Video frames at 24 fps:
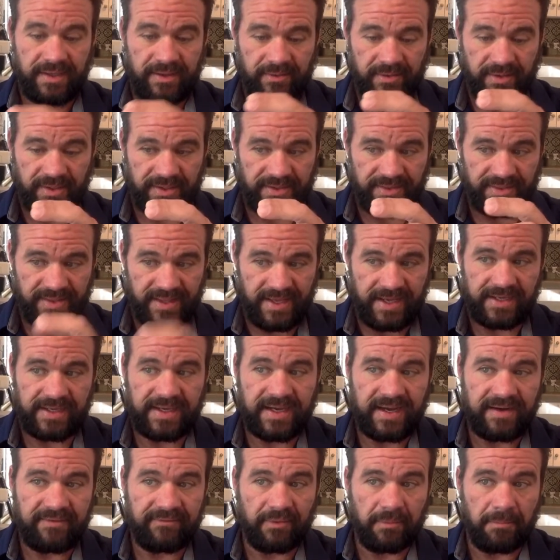in that
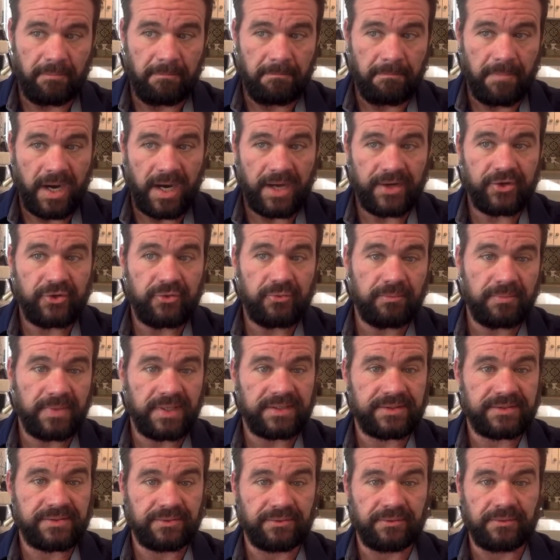kind of a
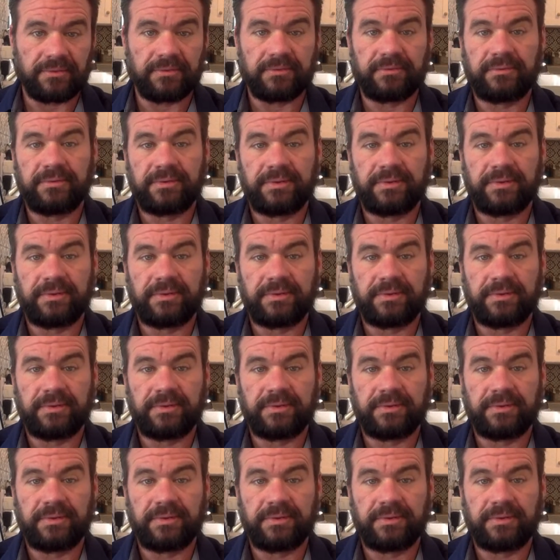monumental